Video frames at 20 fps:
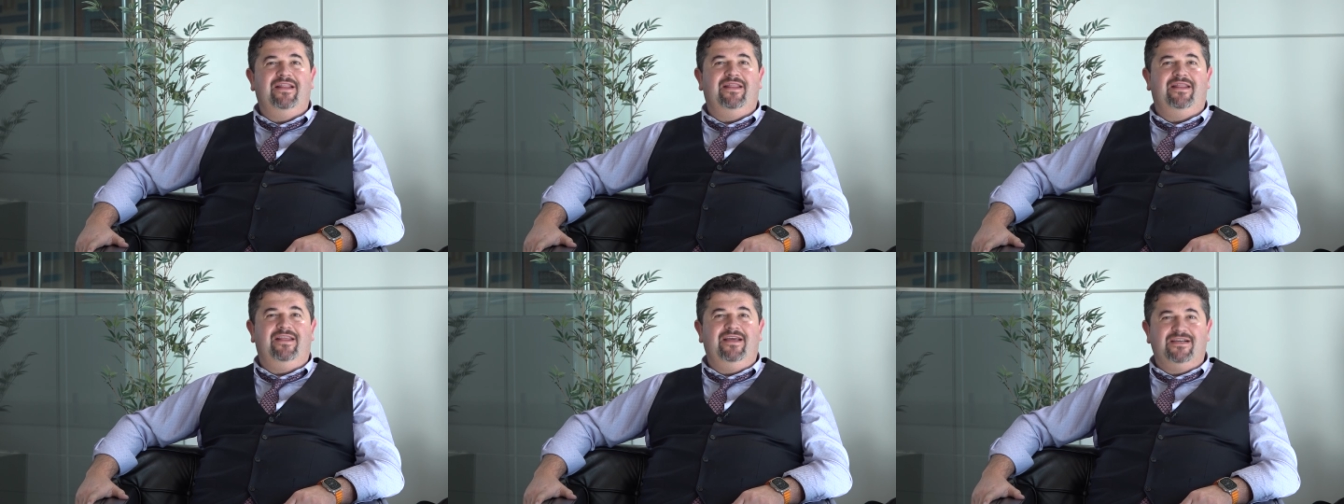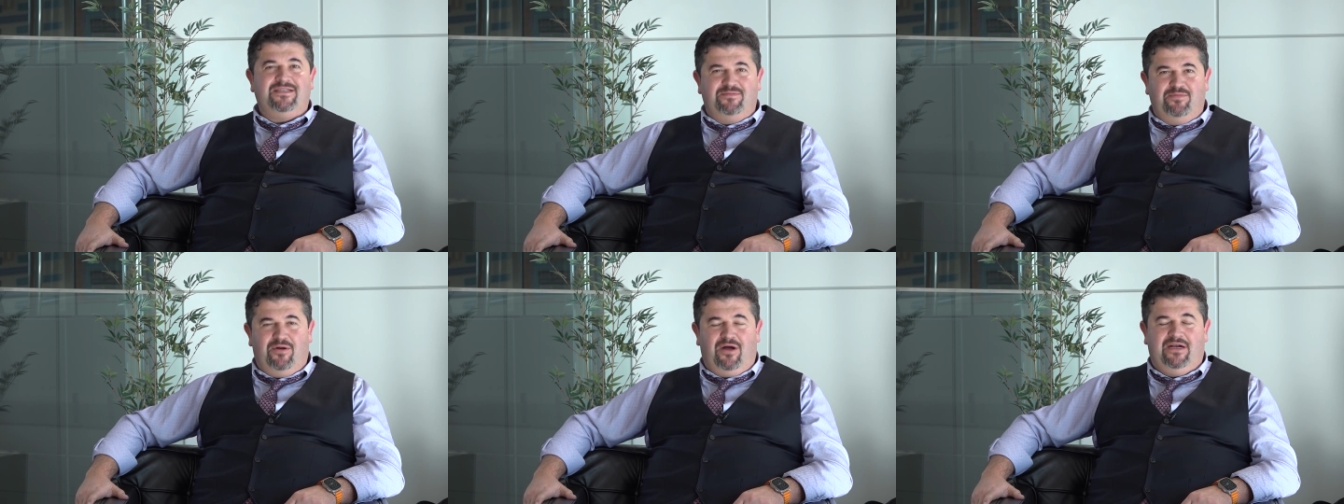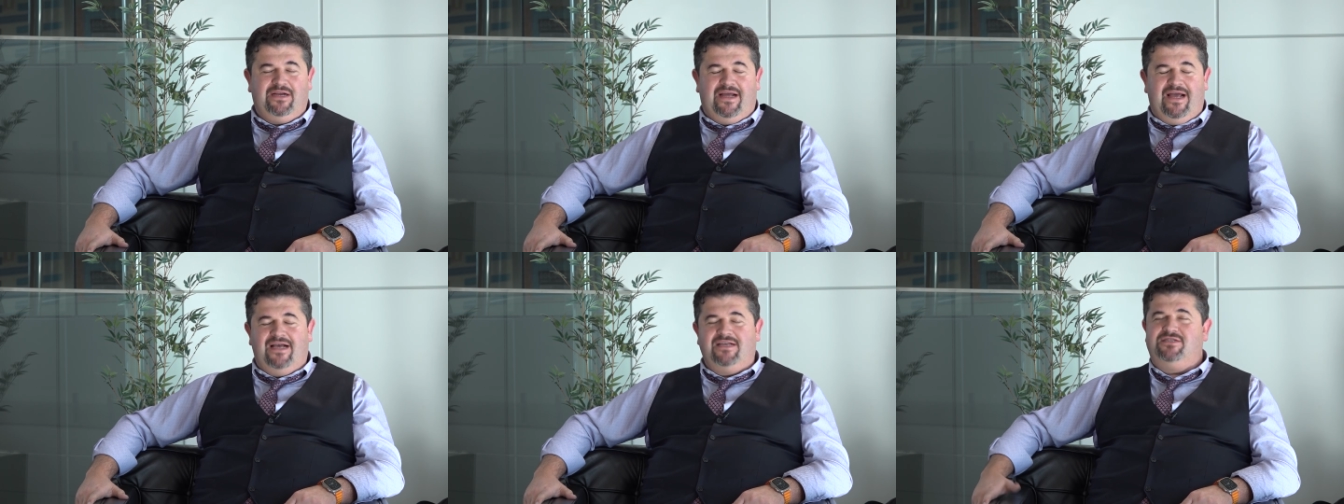this
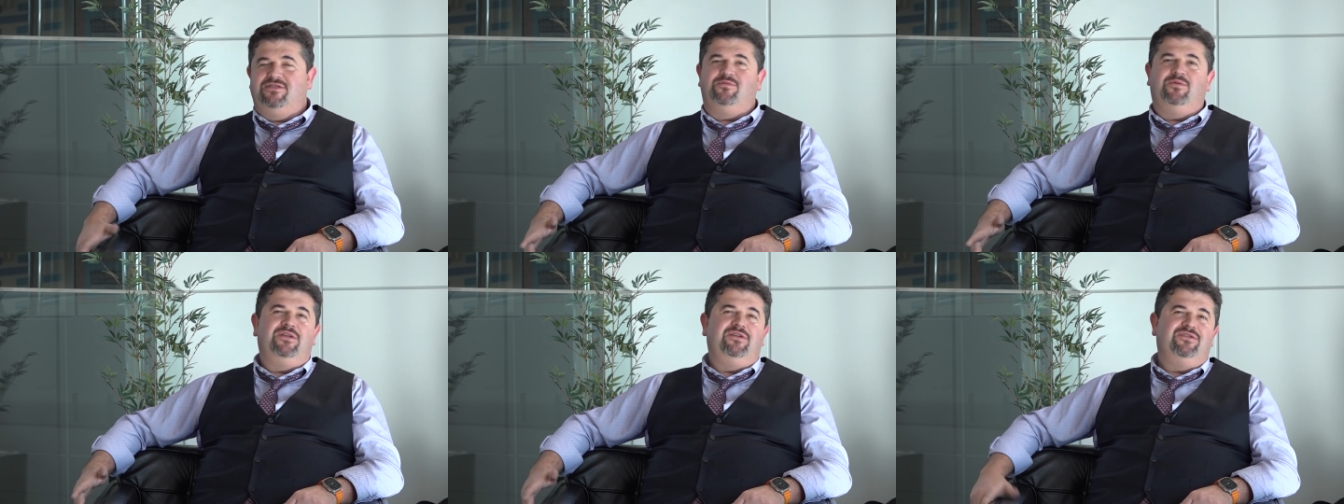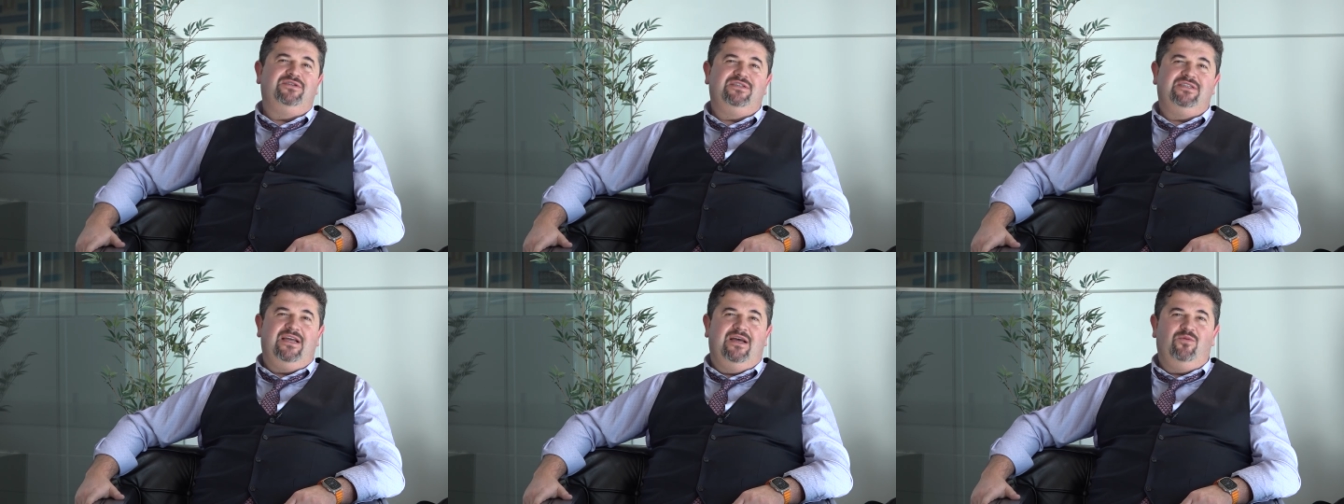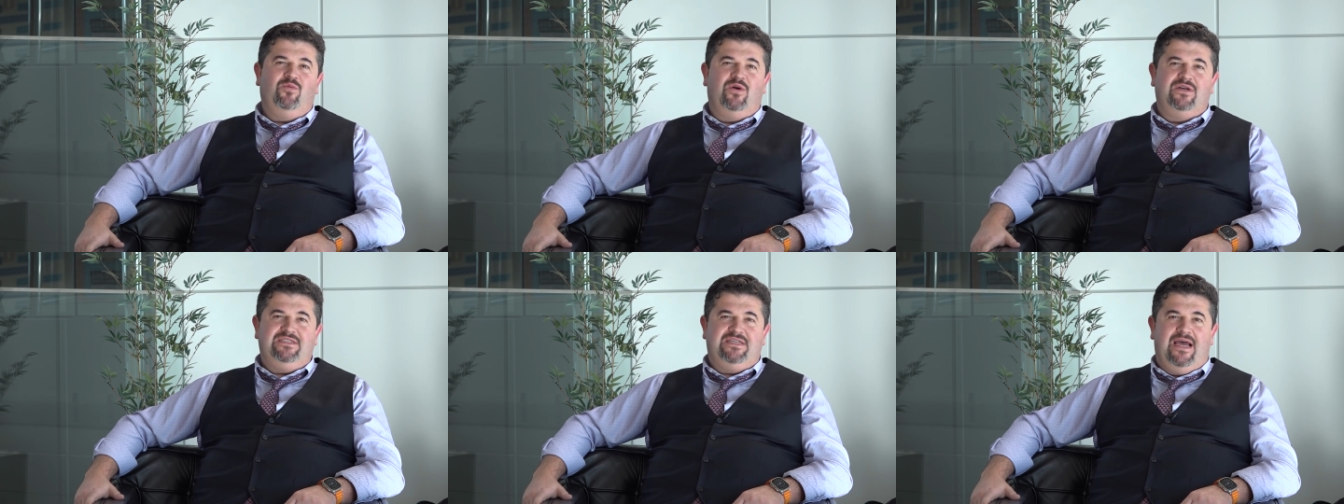podcast to understand
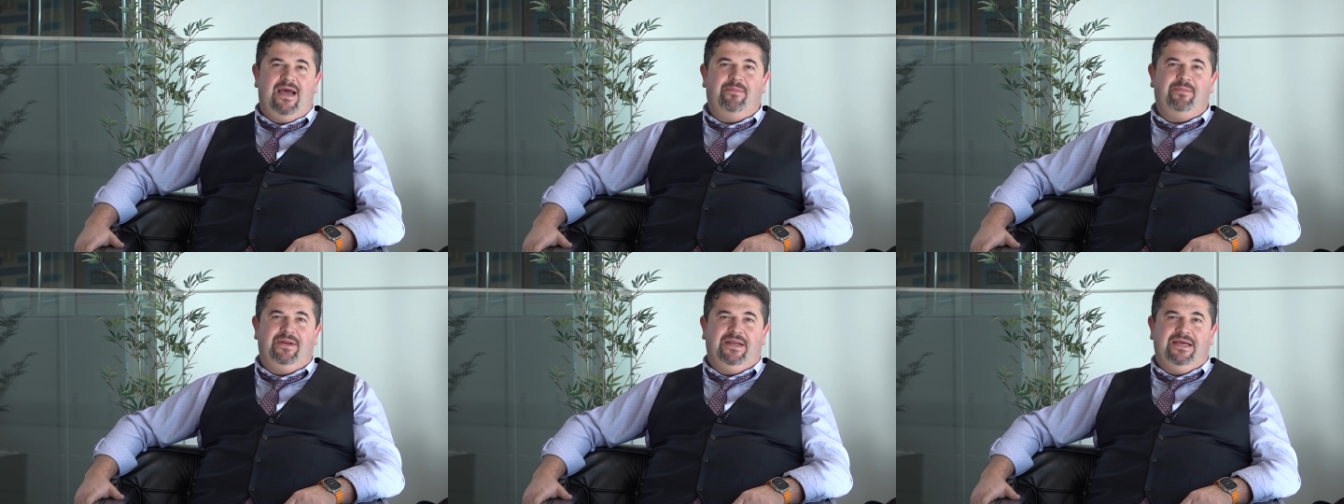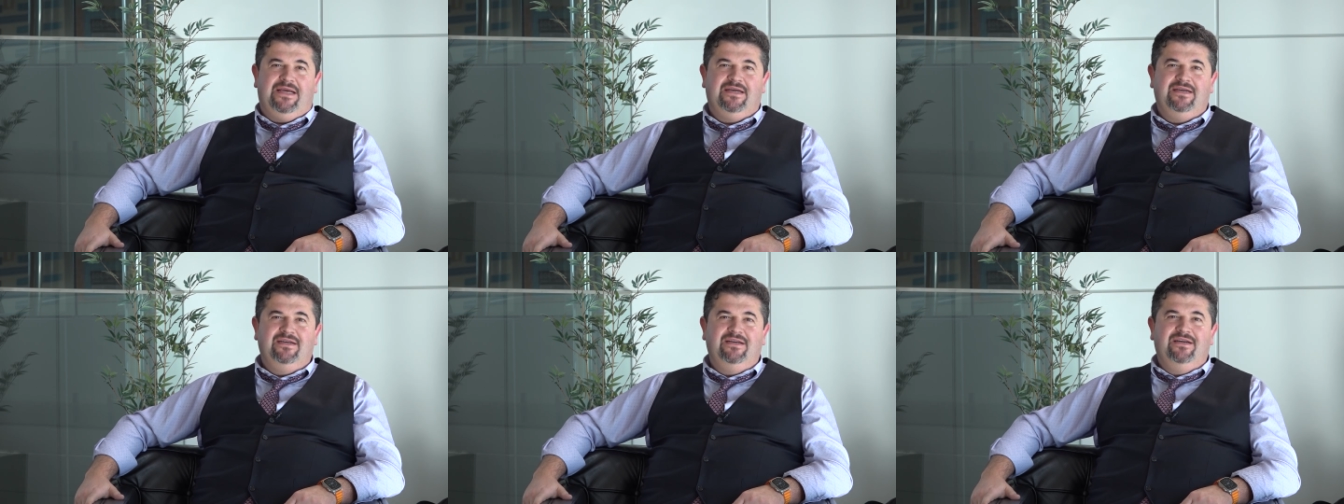what's happening.